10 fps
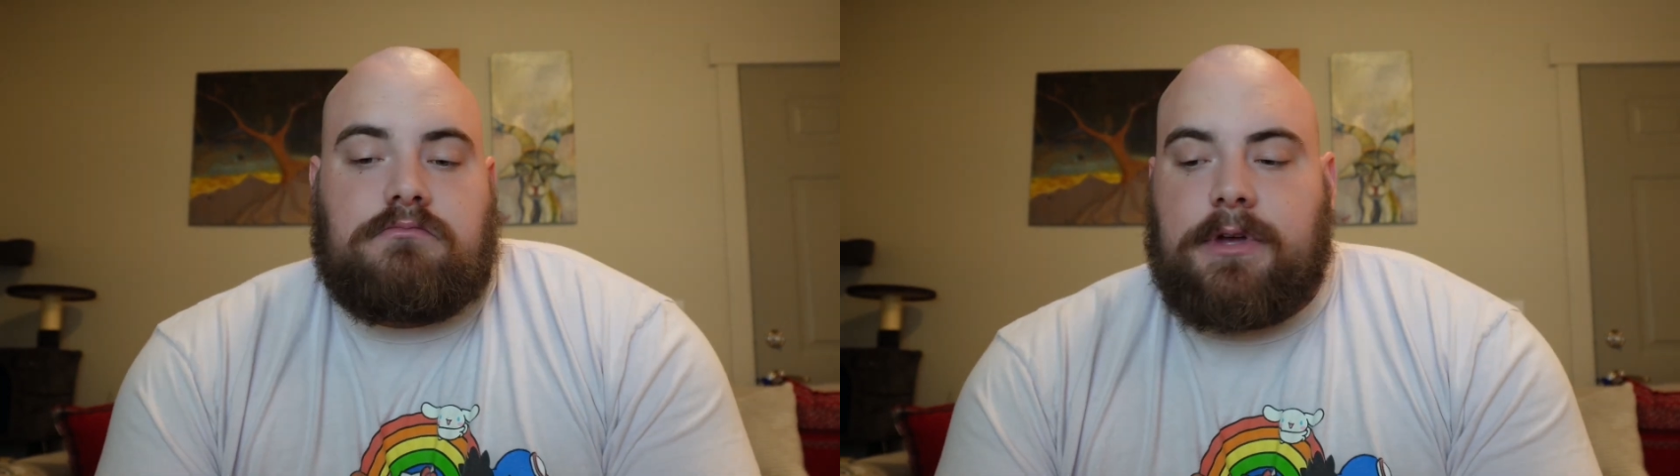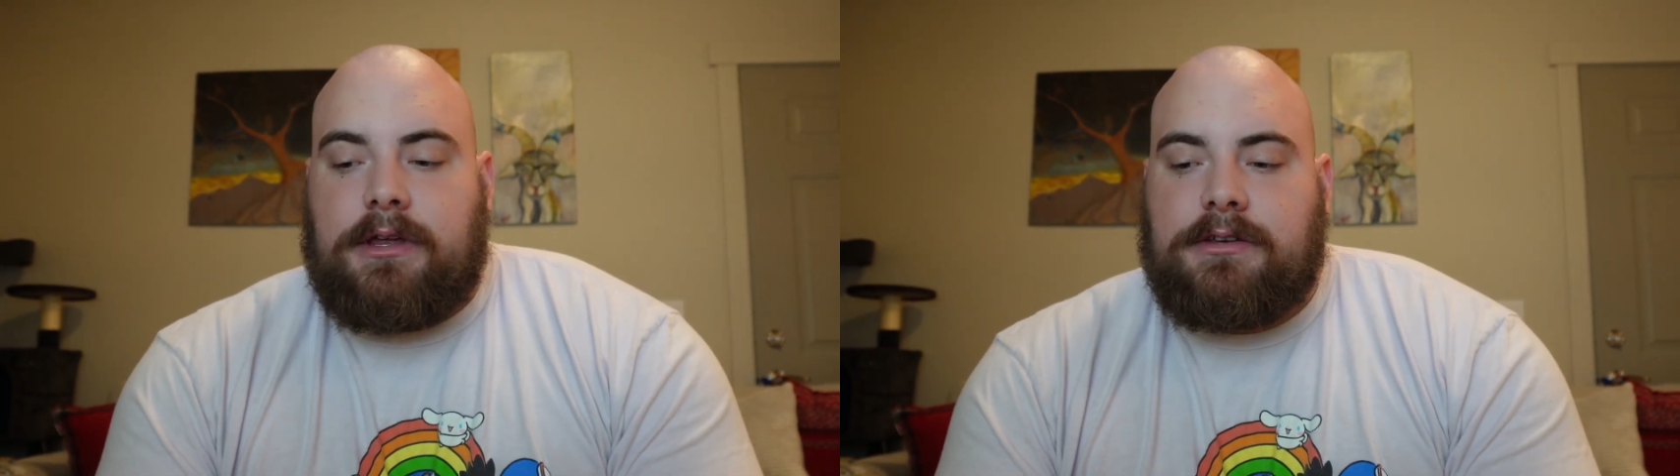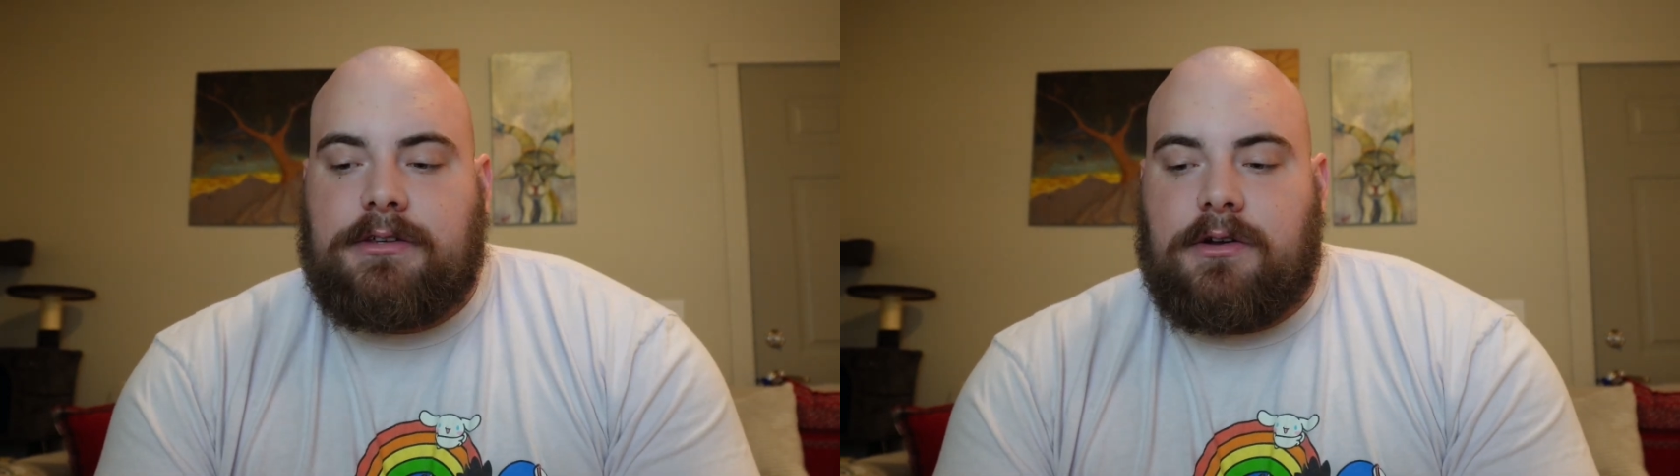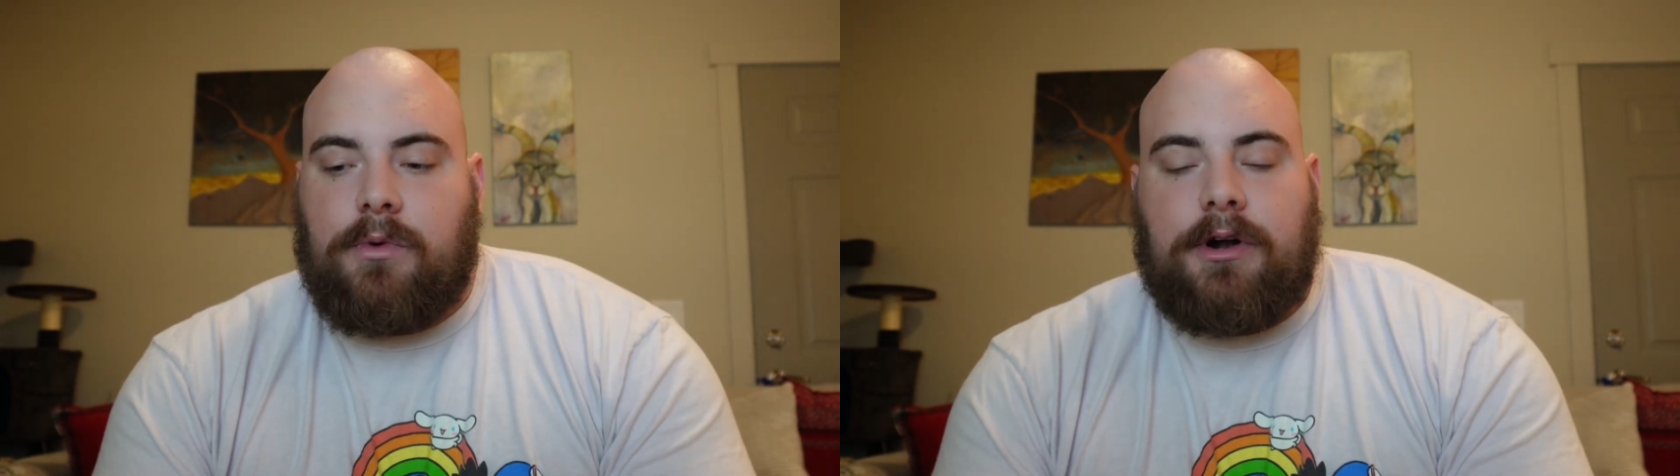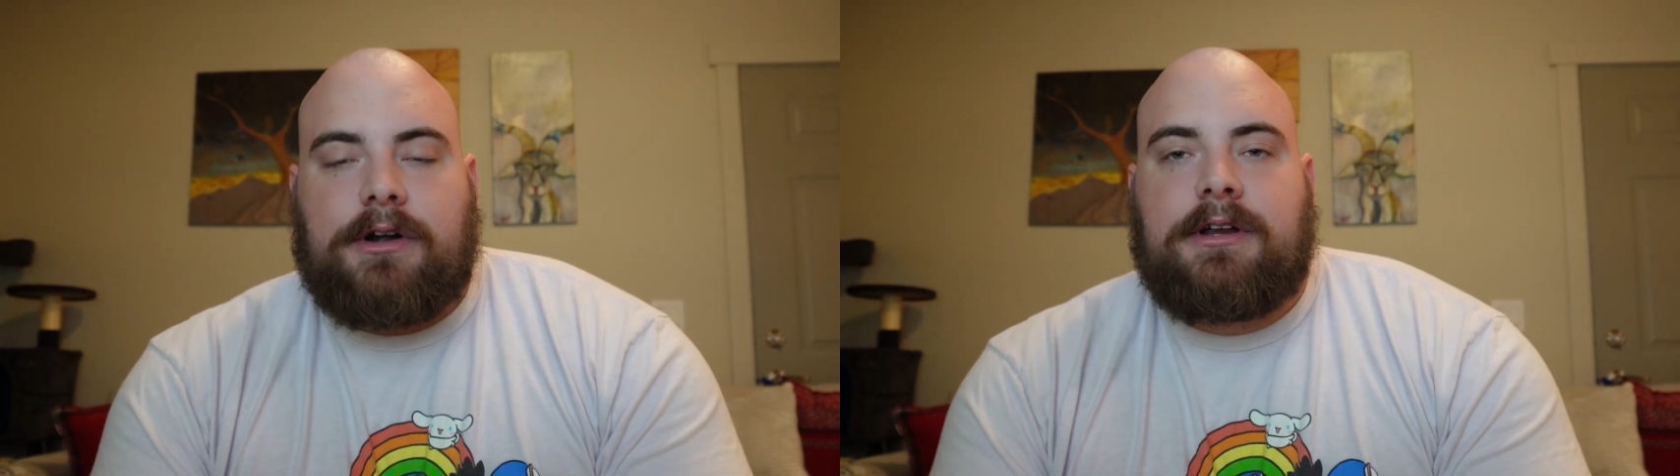it's going to
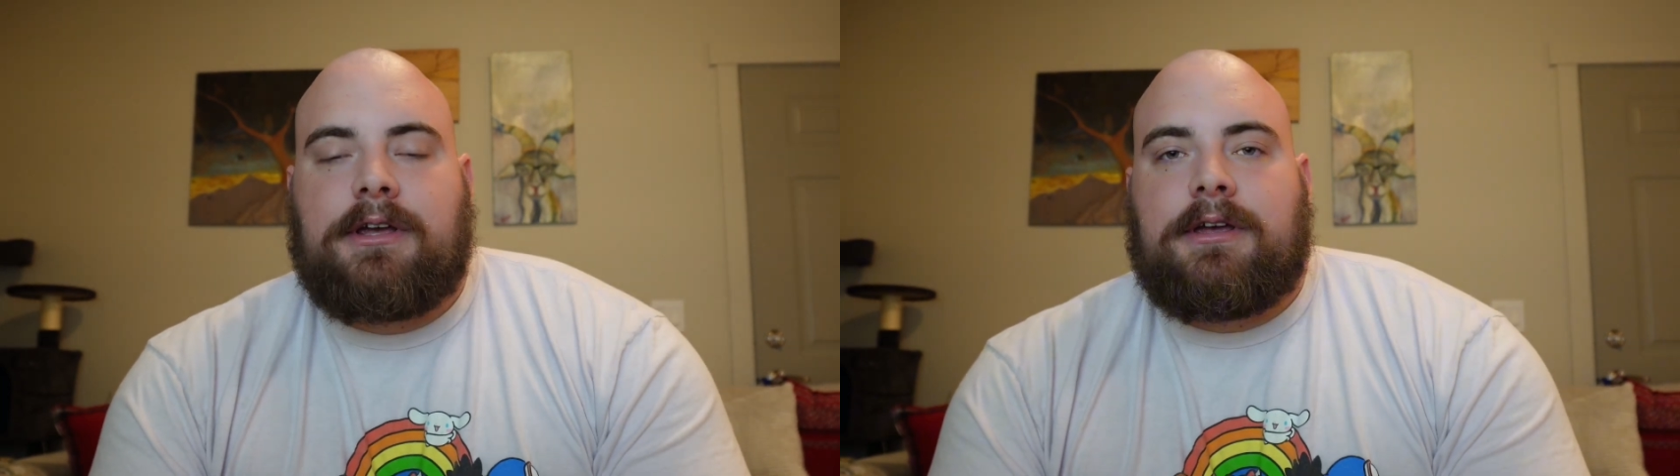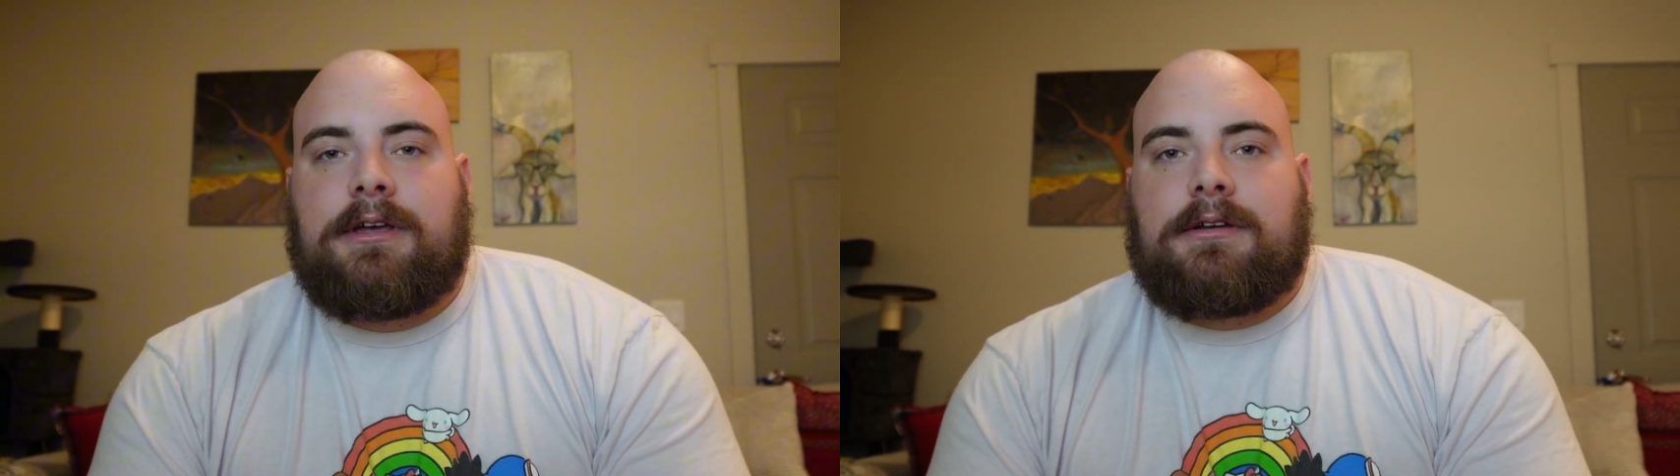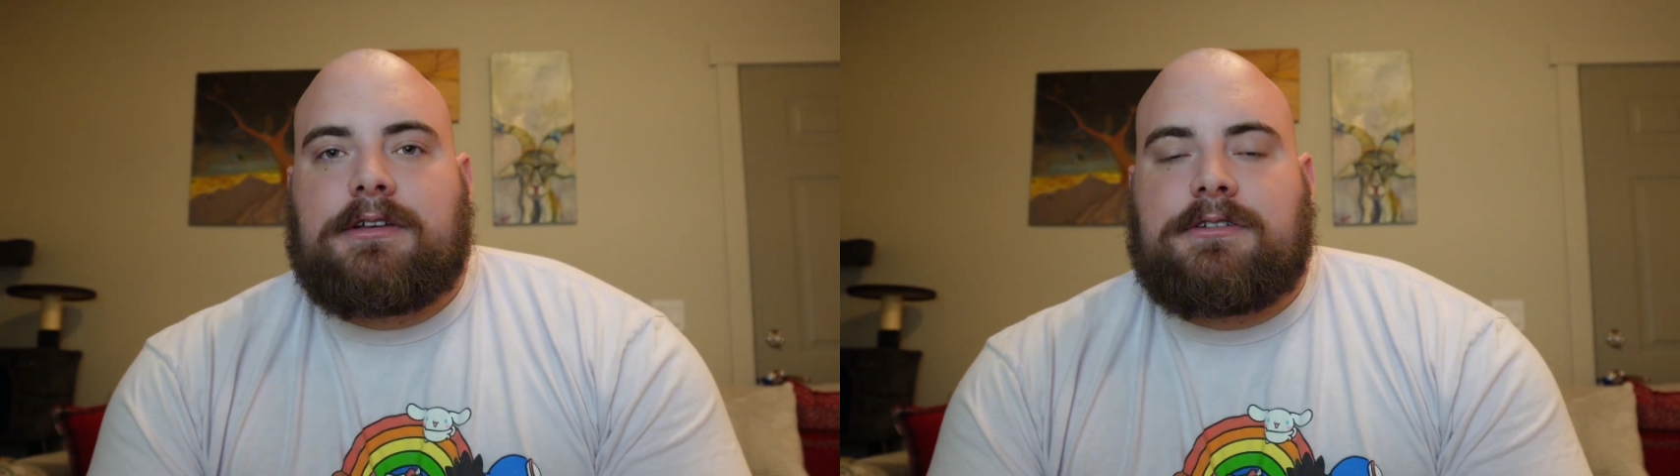work, because